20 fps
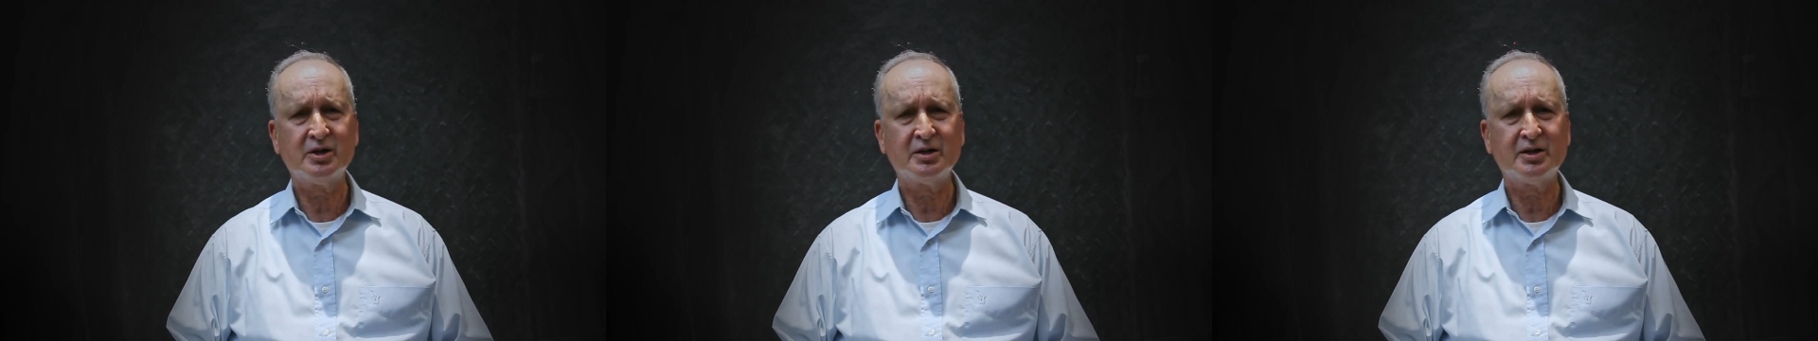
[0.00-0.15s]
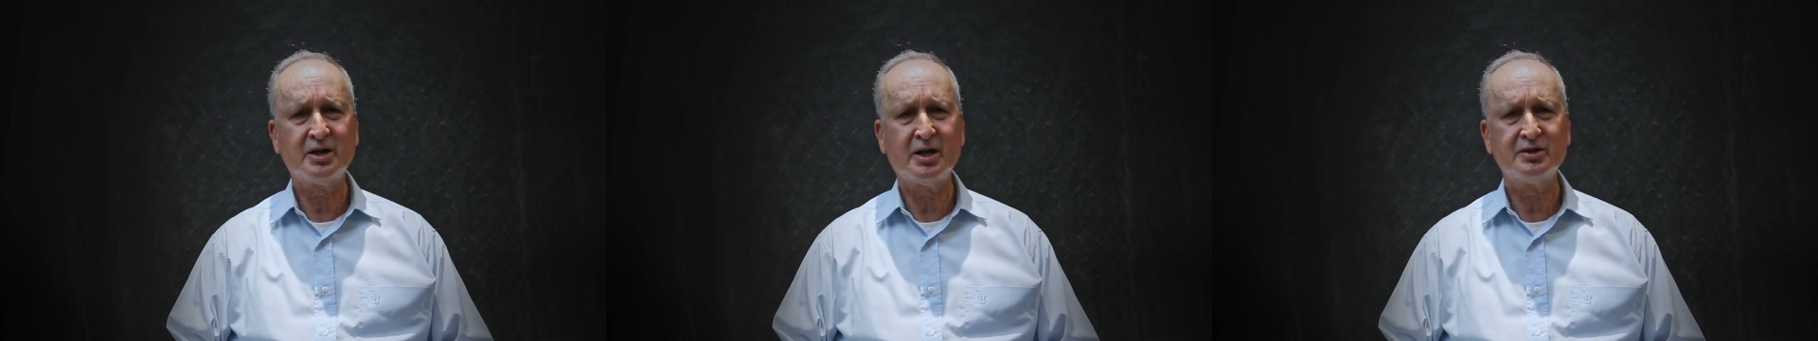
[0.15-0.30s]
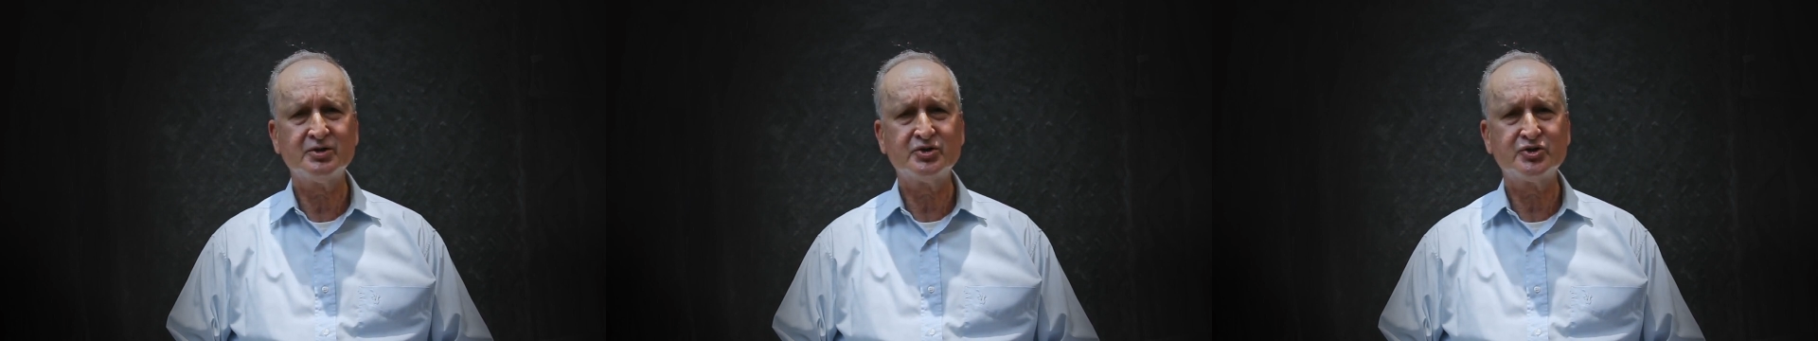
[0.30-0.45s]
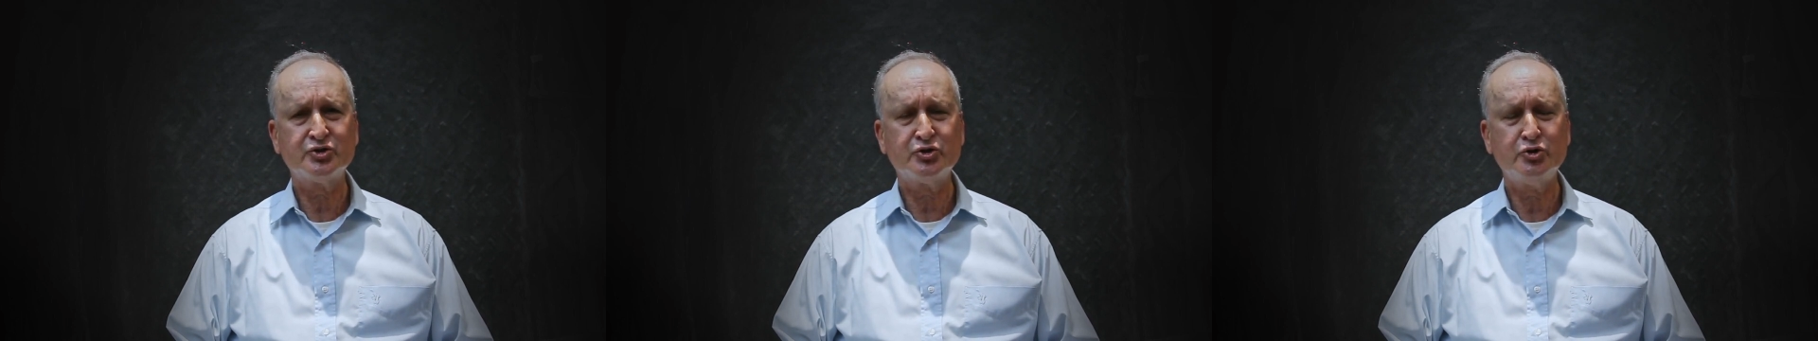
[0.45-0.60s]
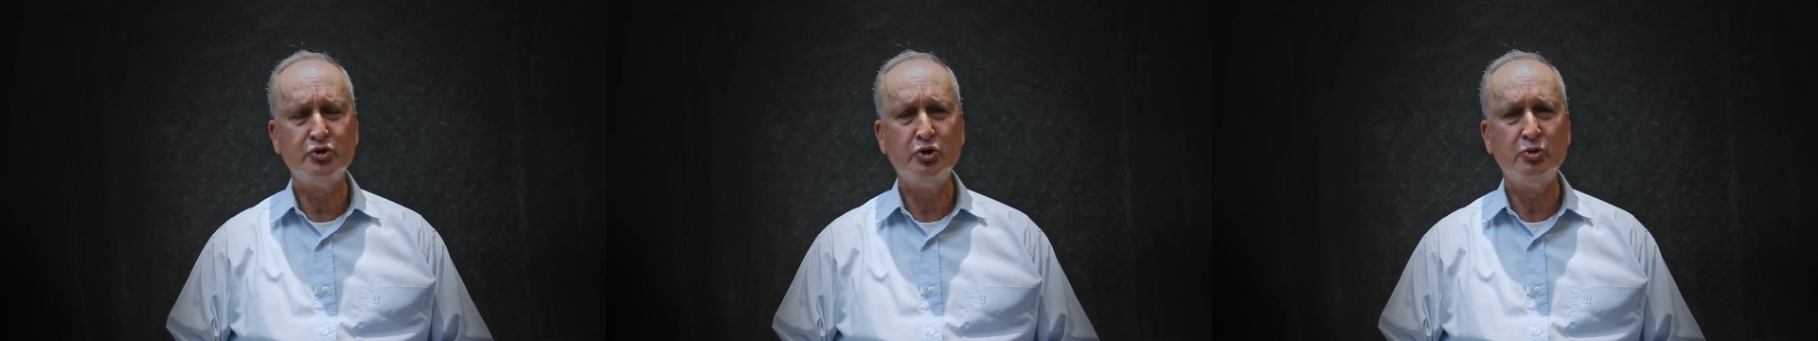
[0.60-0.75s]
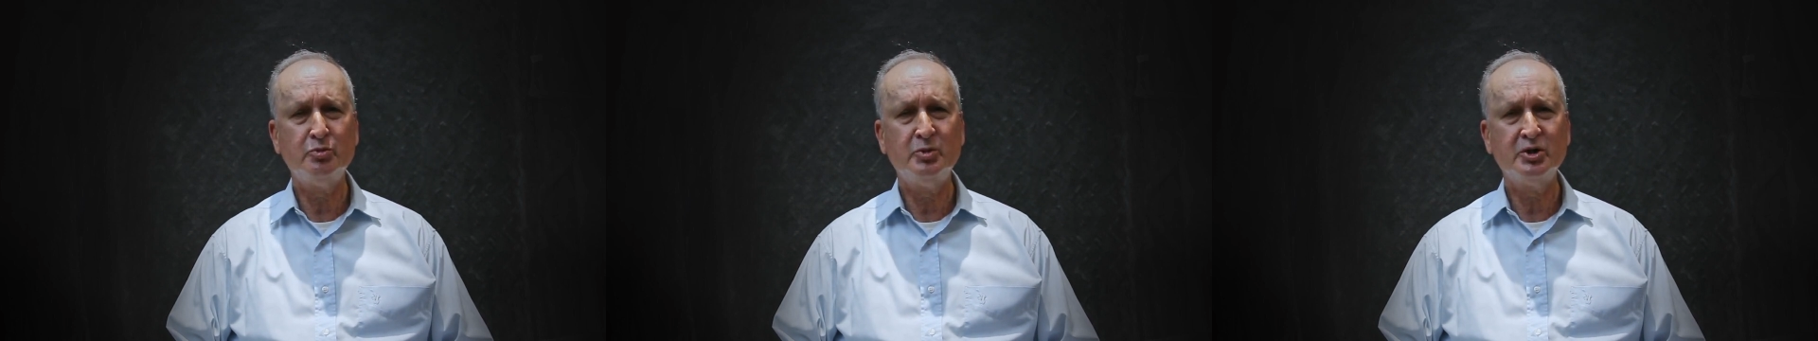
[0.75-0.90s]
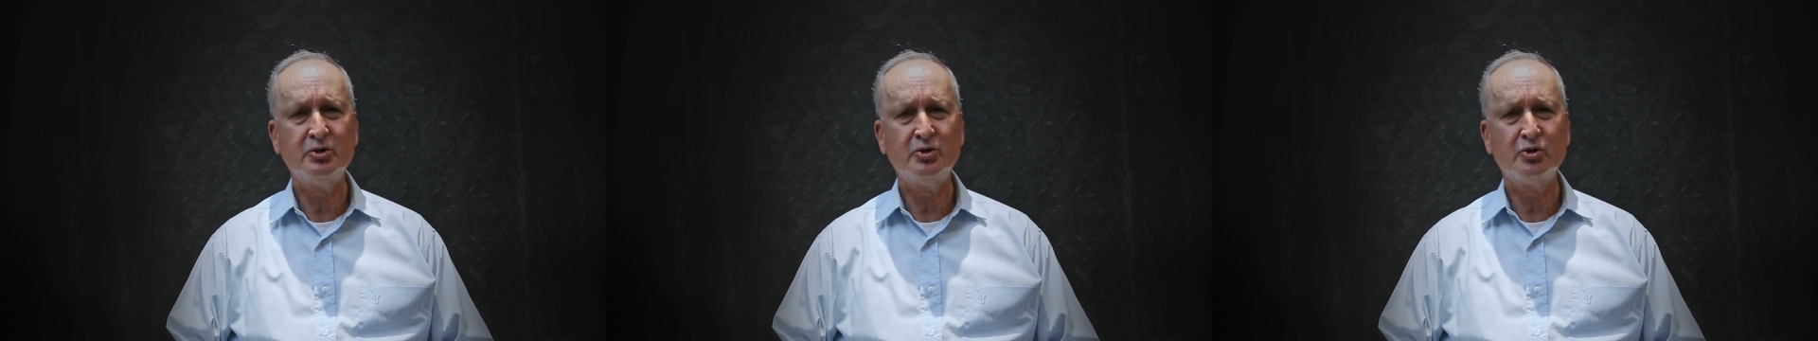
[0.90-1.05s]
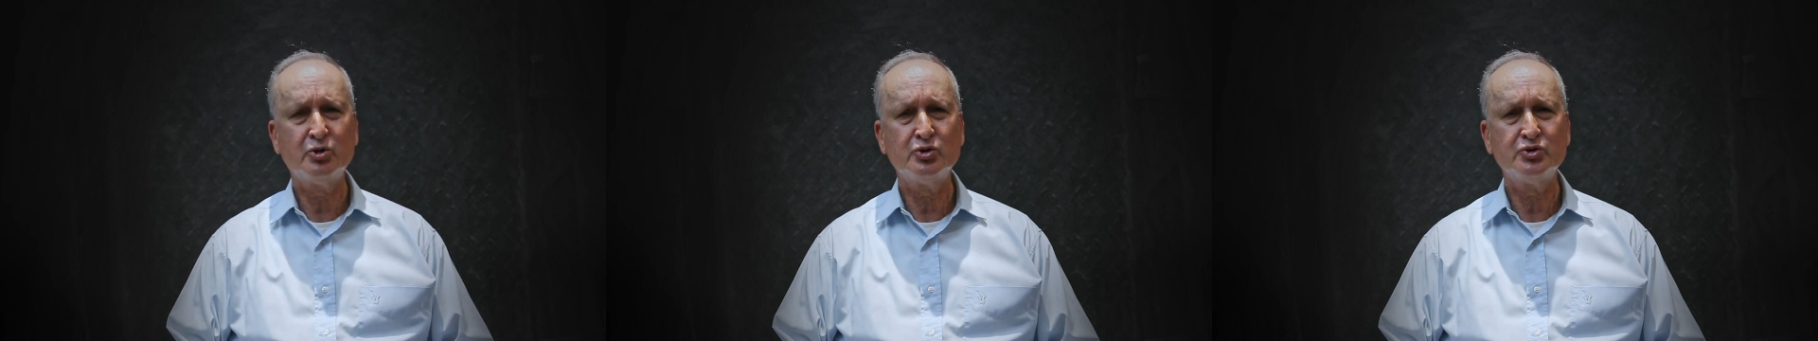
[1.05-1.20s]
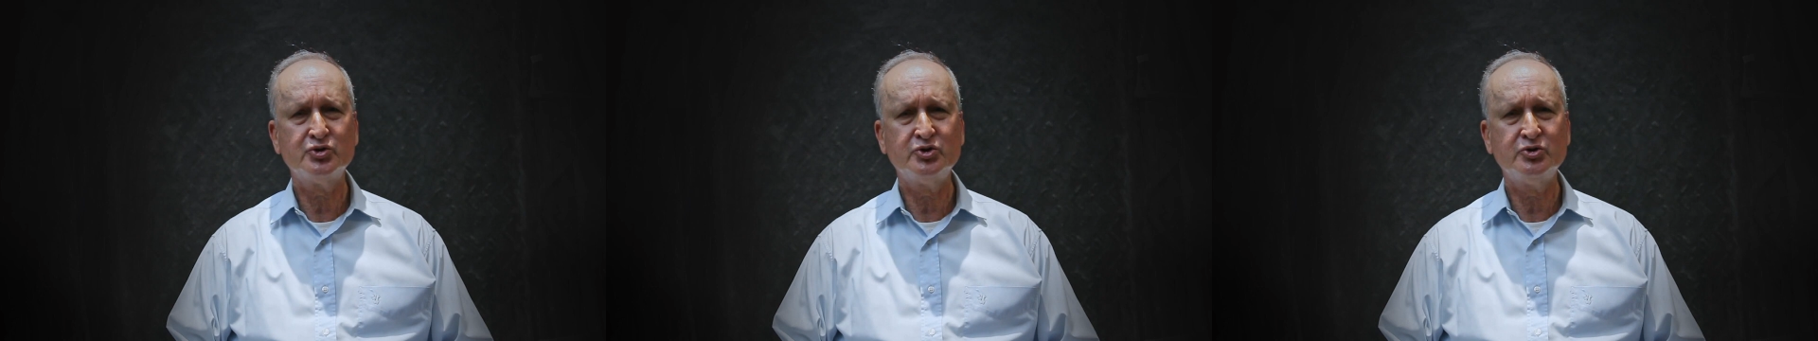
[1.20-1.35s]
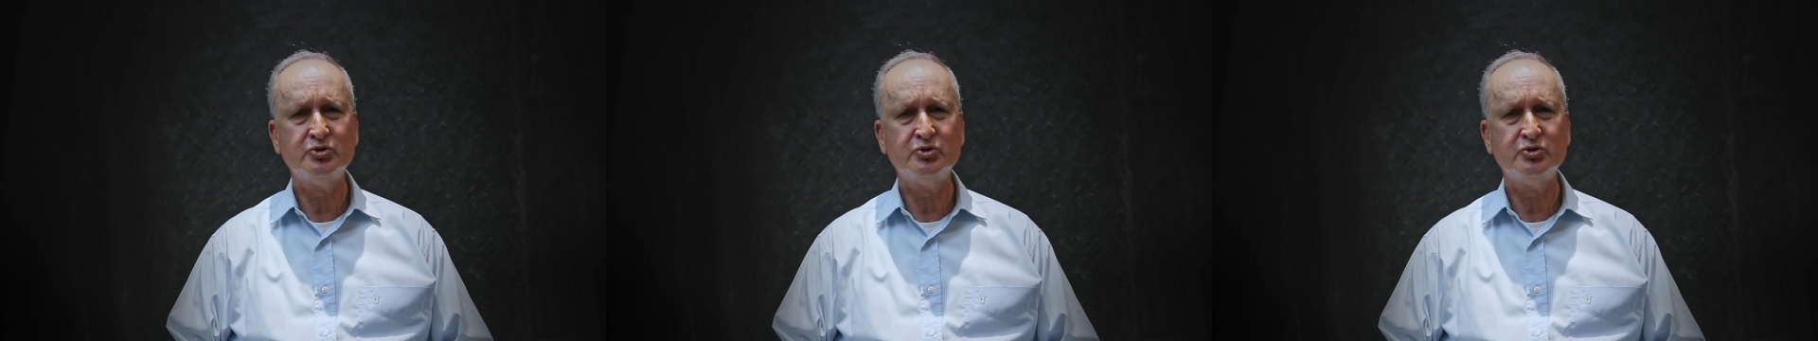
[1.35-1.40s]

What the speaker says: against you because